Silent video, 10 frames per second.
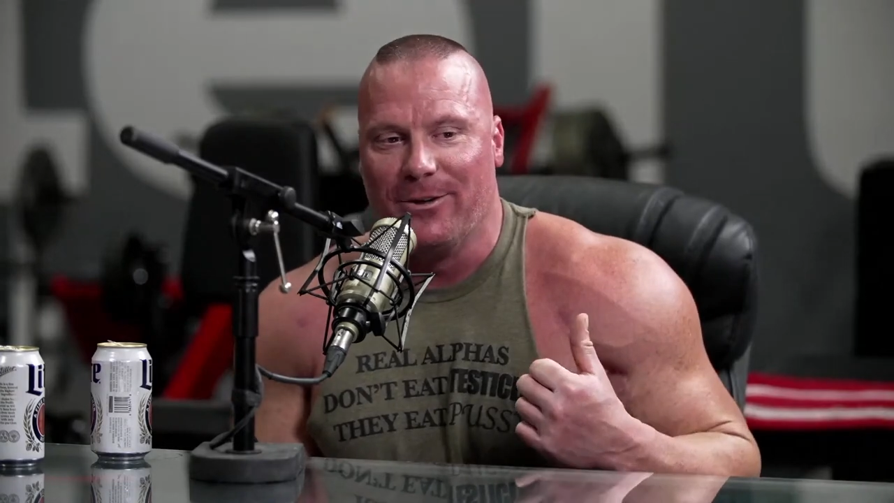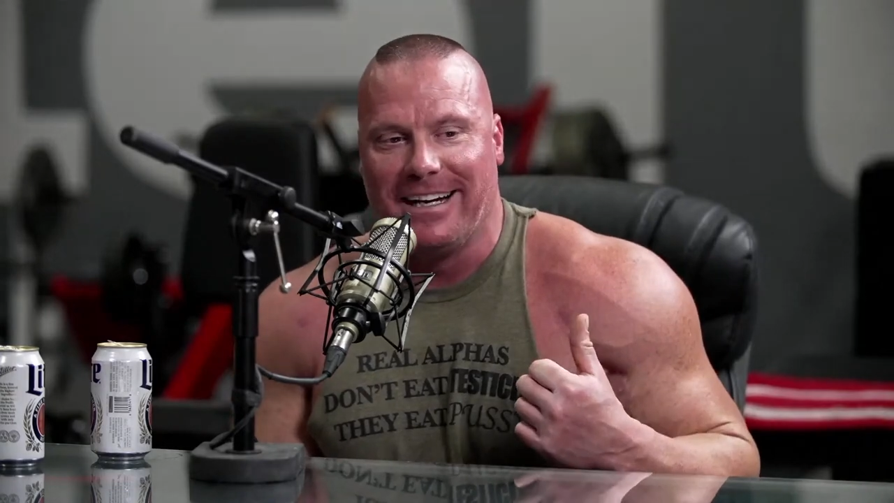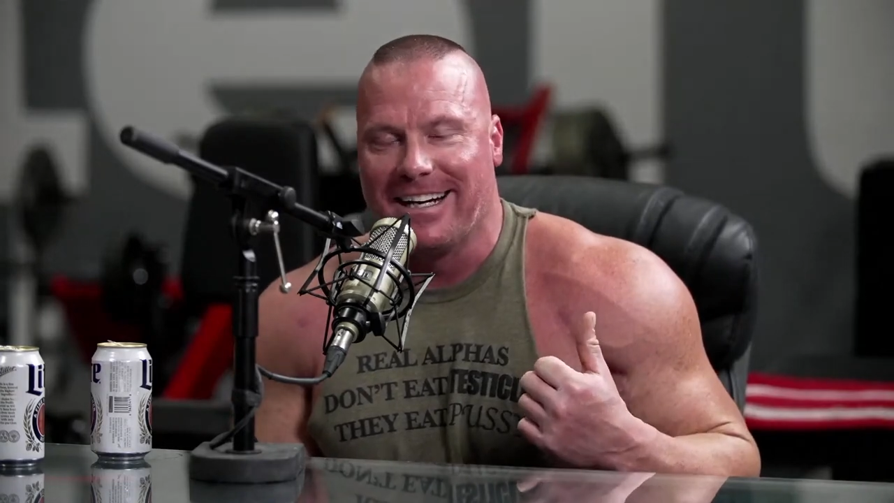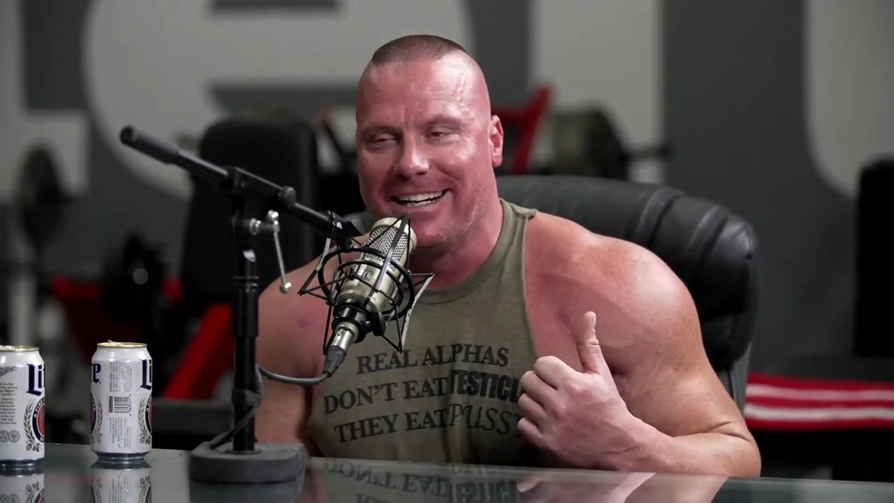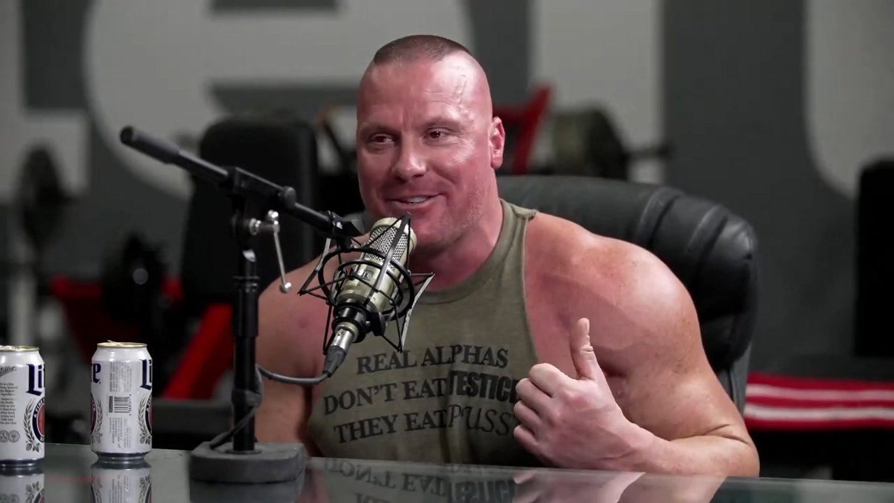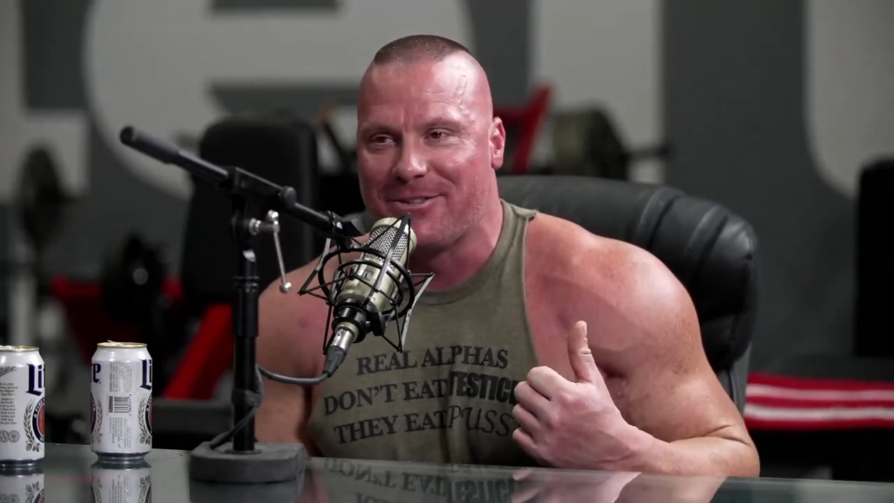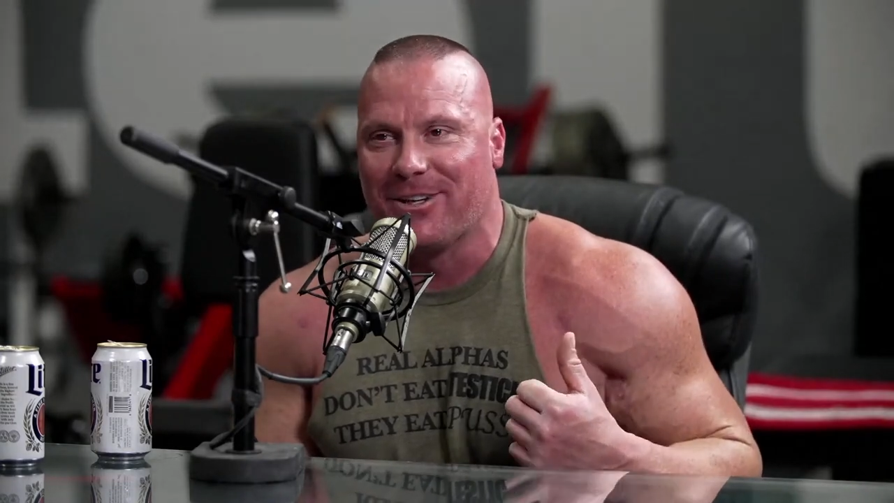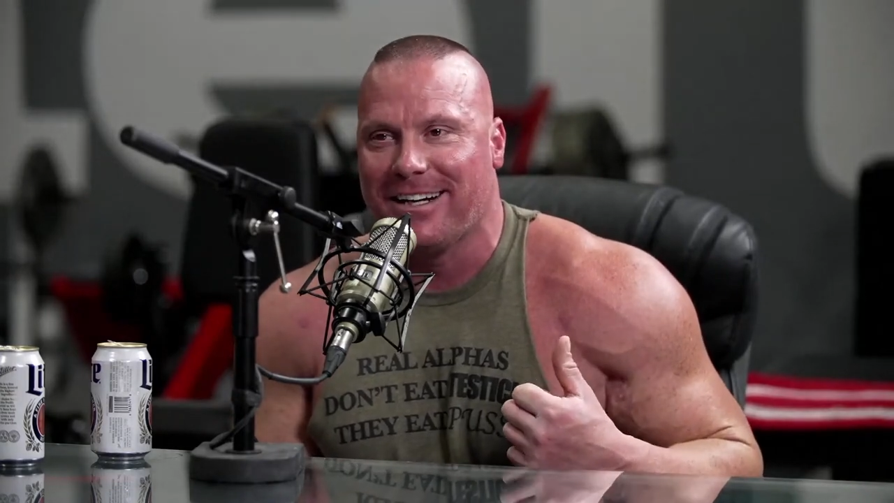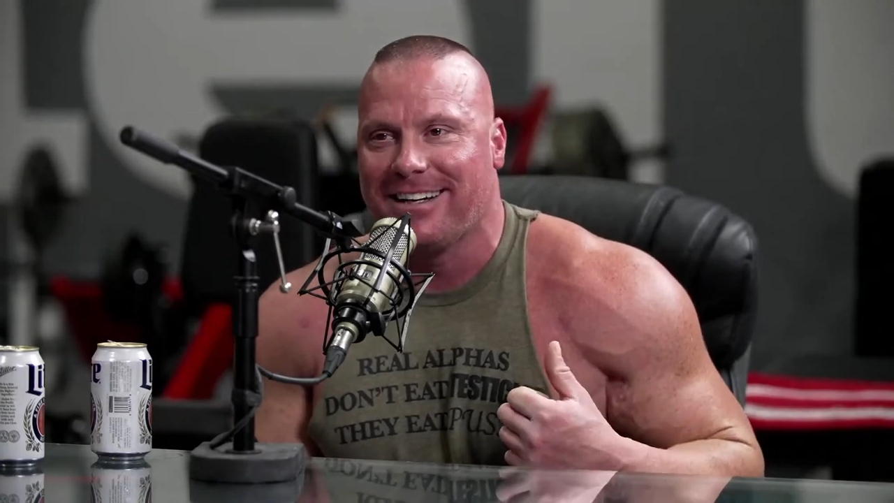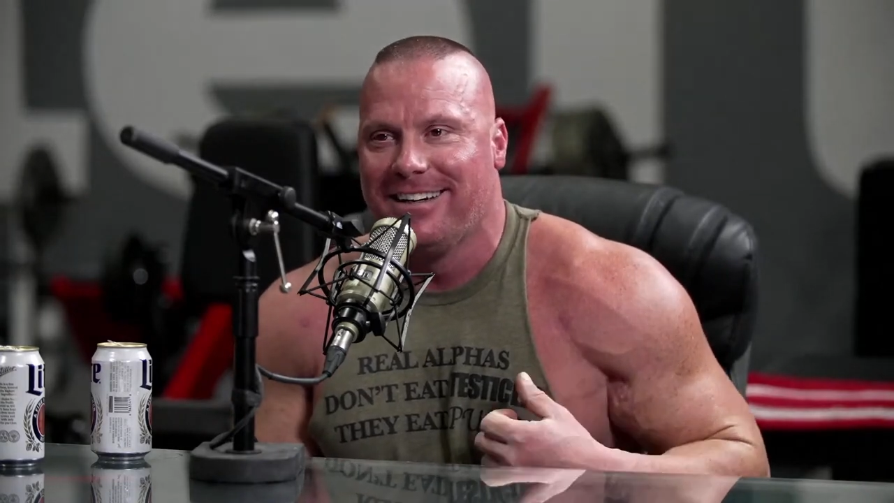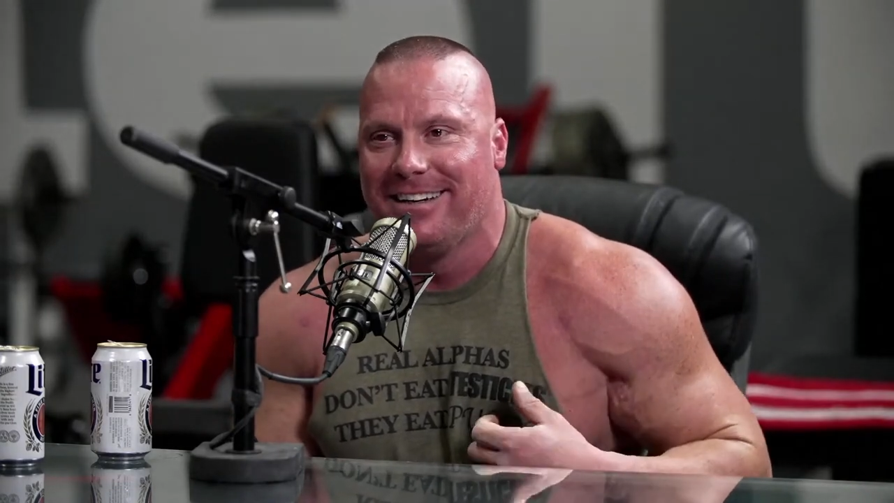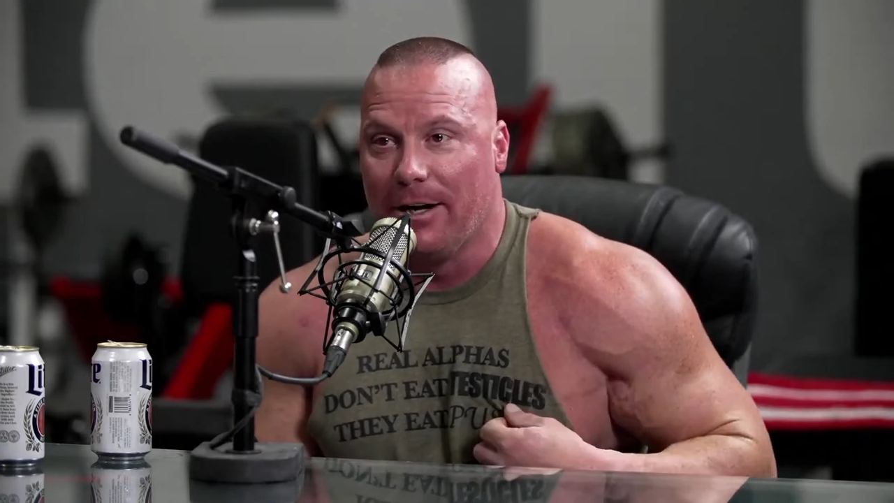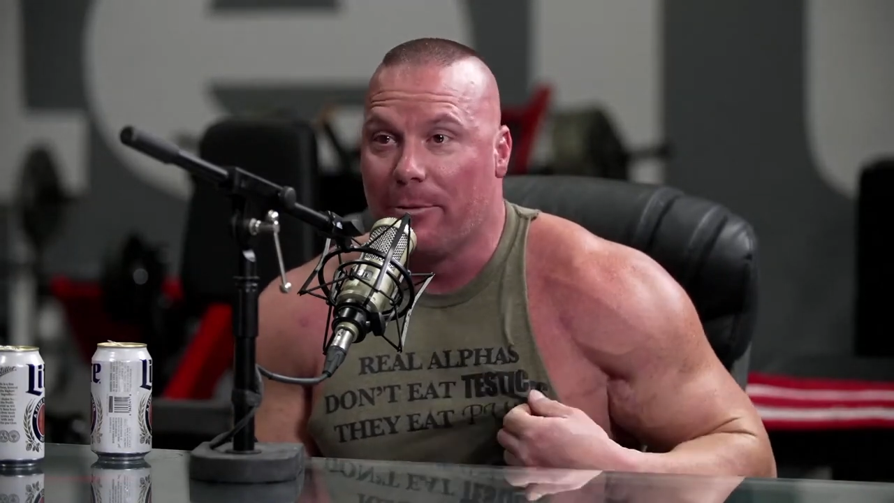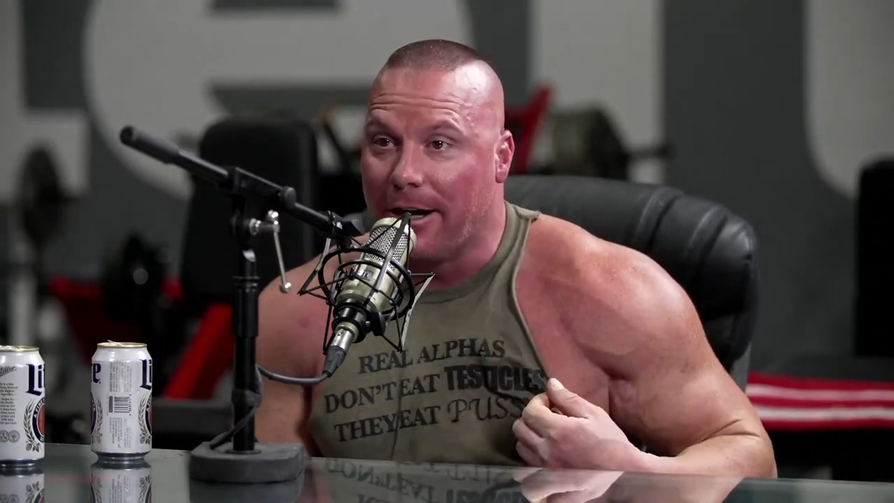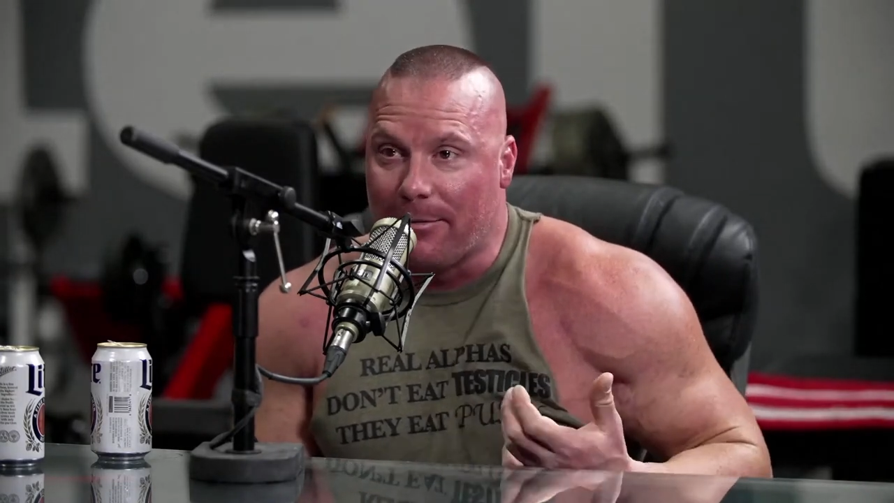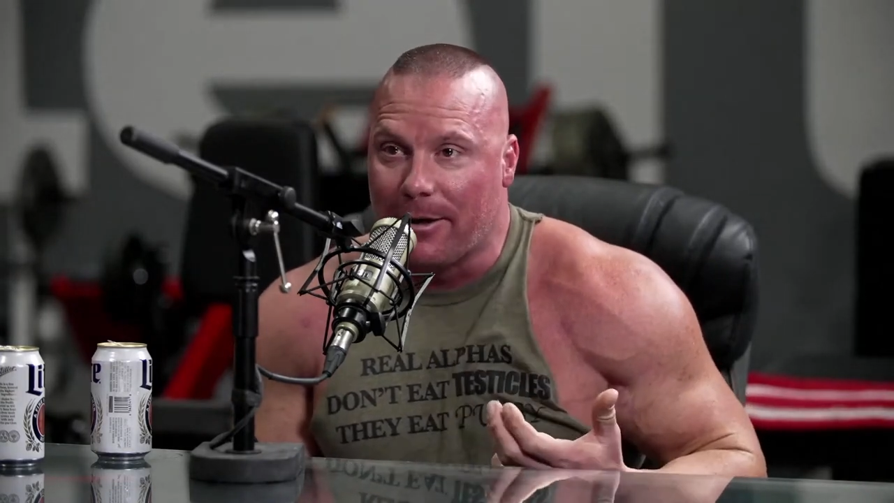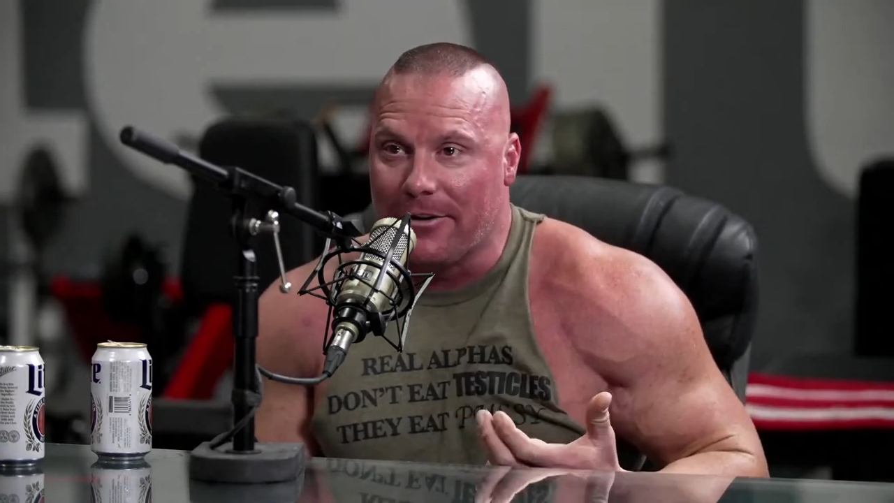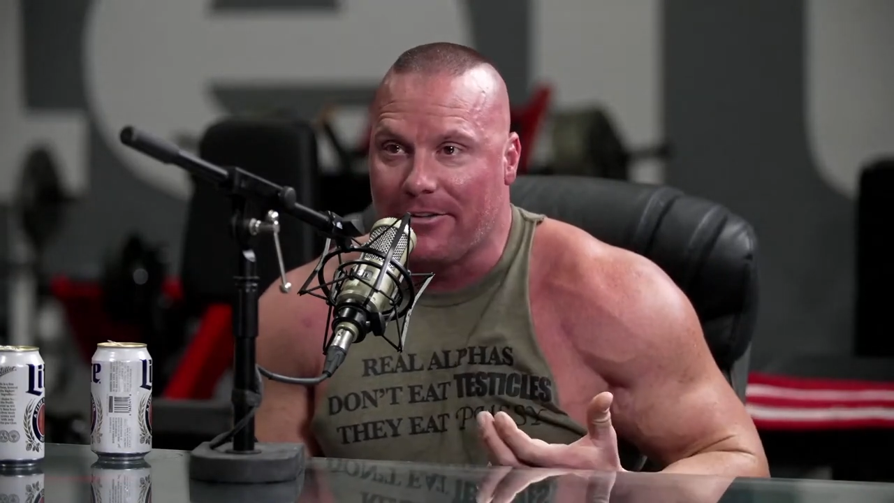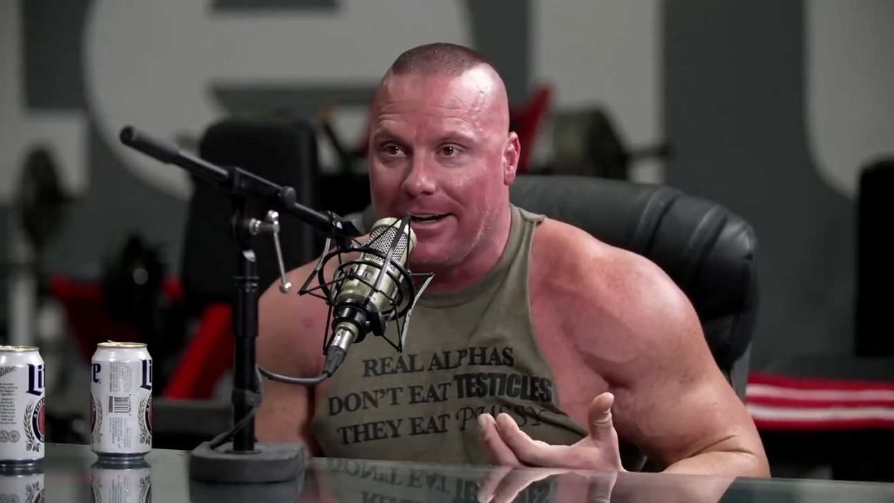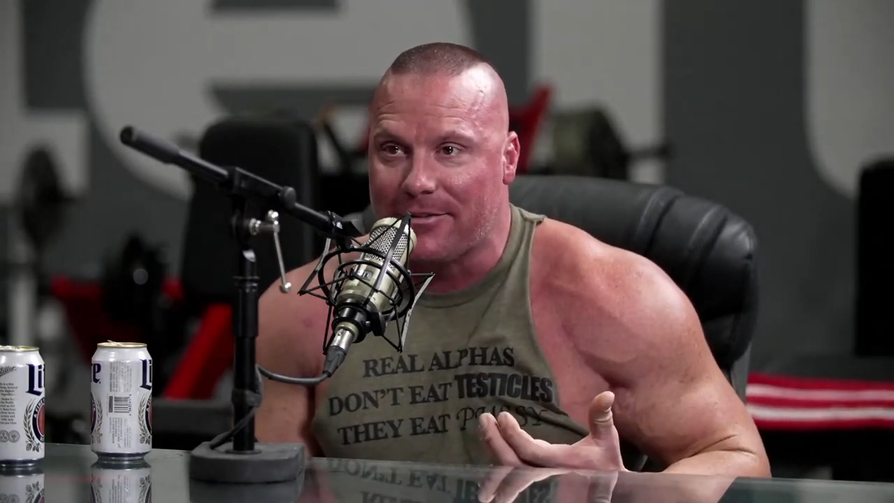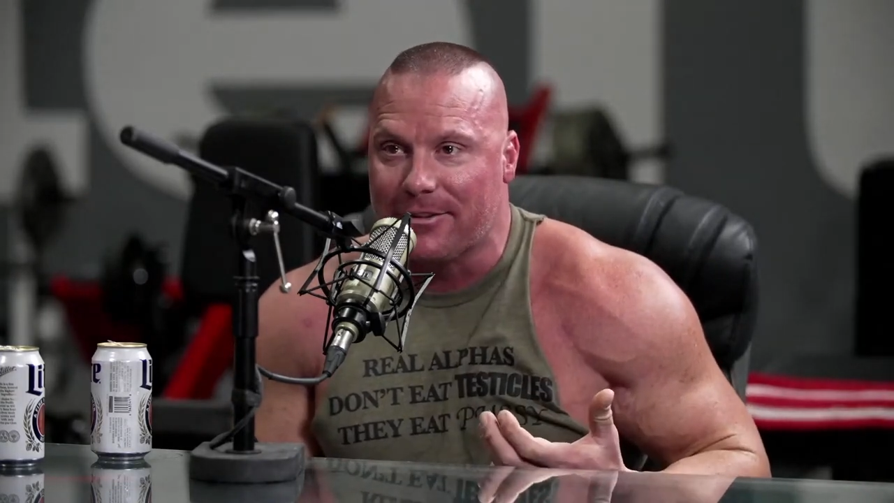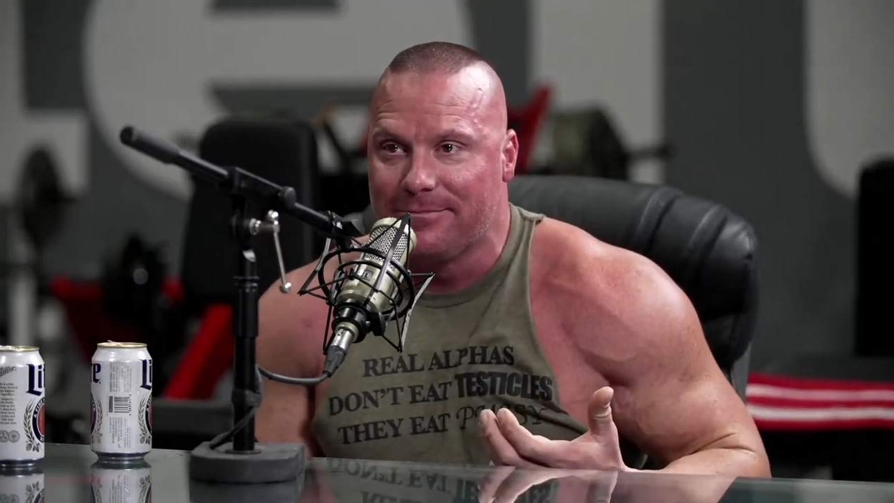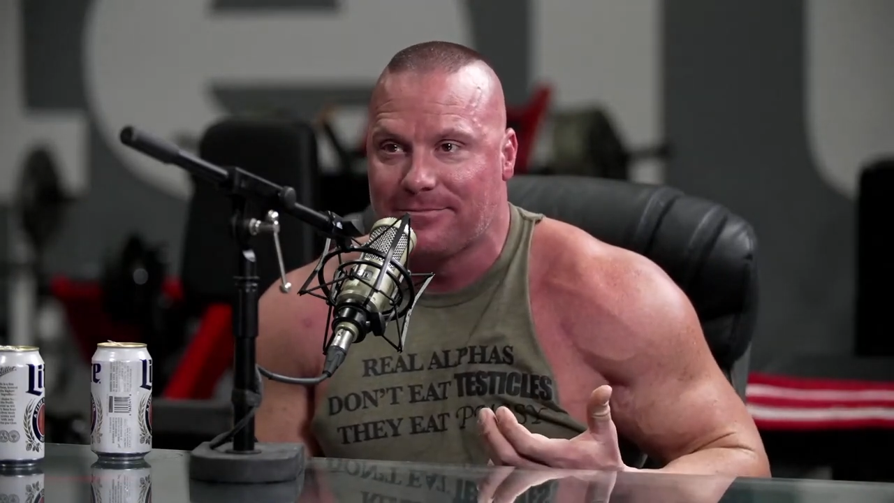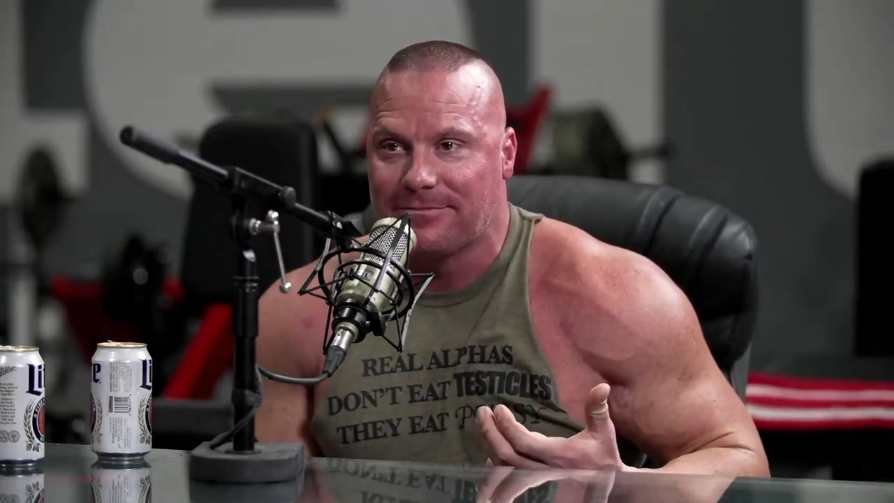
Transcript: He had it in his truck, and we're at Barbell Central.